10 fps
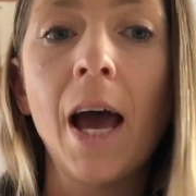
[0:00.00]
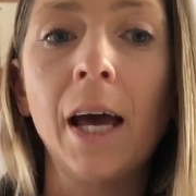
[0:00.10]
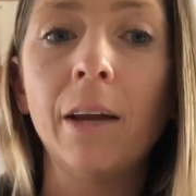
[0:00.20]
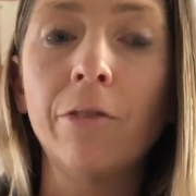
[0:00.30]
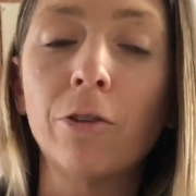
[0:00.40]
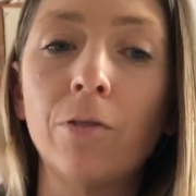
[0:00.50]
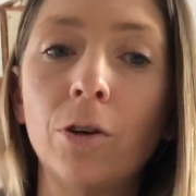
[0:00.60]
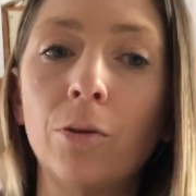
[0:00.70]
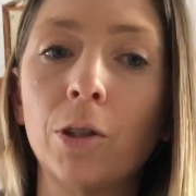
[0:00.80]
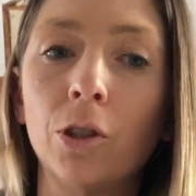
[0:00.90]
And if your
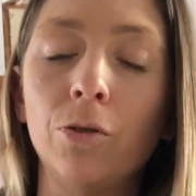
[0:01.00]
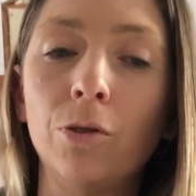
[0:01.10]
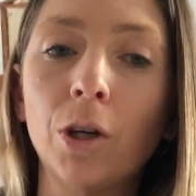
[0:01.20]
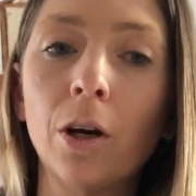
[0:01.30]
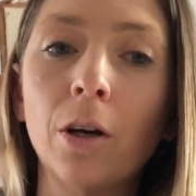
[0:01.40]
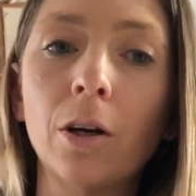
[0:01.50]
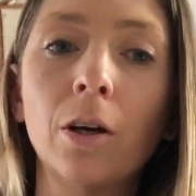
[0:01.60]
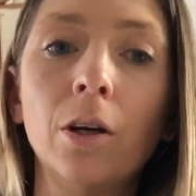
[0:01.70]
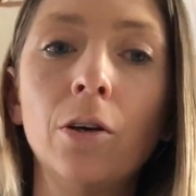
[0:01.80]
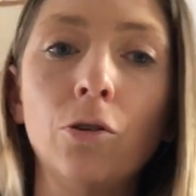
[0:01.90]
photo is too dark,
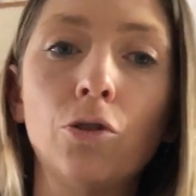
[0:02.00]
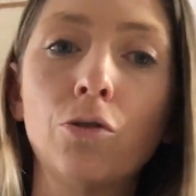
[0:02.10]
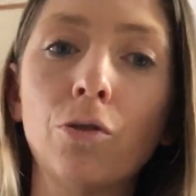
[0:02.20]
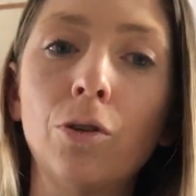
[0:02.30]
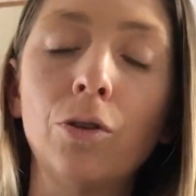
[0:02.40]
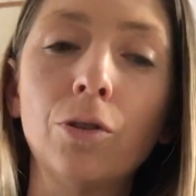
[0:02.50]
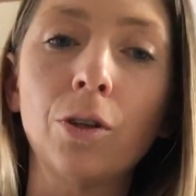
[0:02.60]
you scroll